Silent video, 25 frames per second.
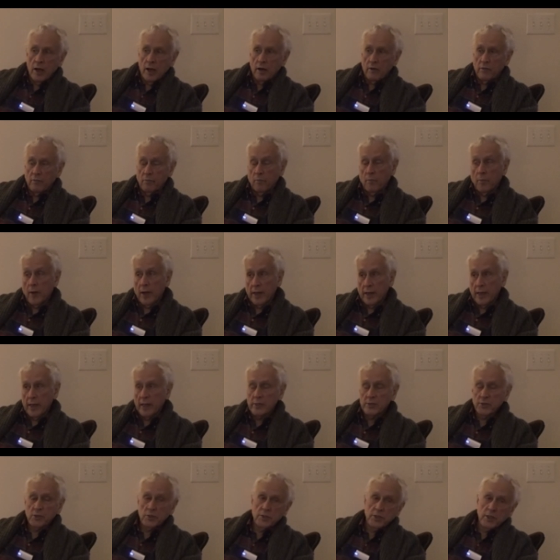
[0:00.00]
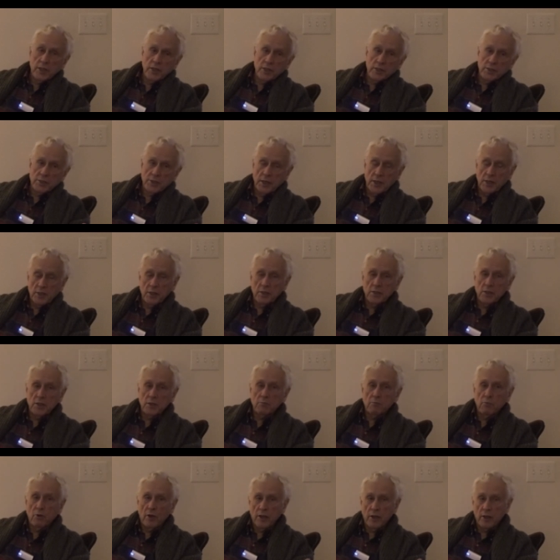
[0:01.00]
of, Mike has indeed attended
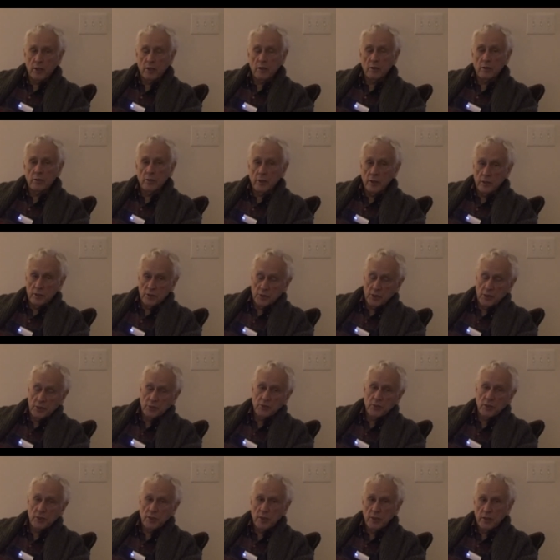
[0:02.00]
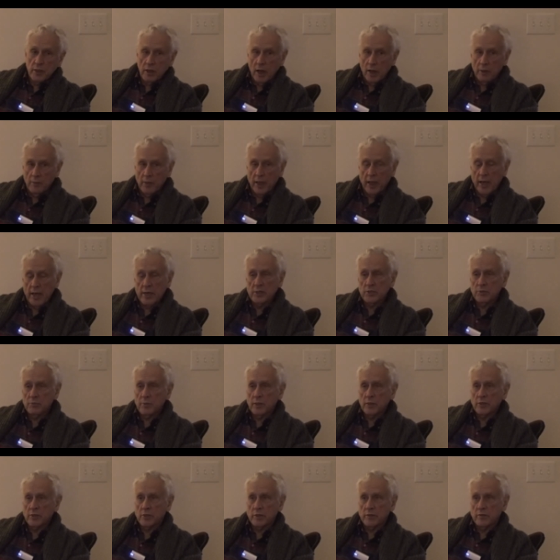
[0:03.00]
the political, in a sense, the economic
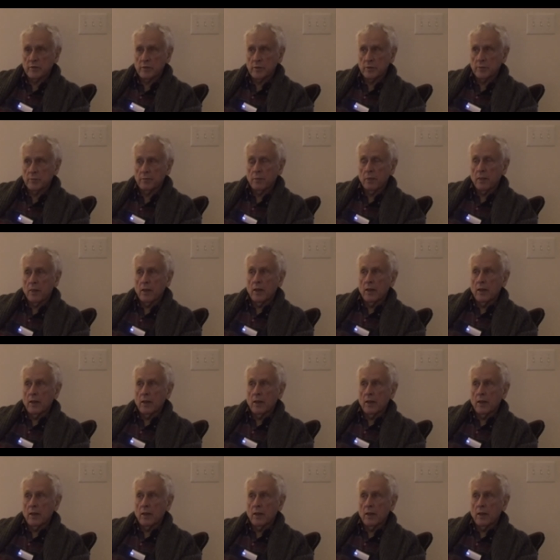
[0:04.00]
aspects of it.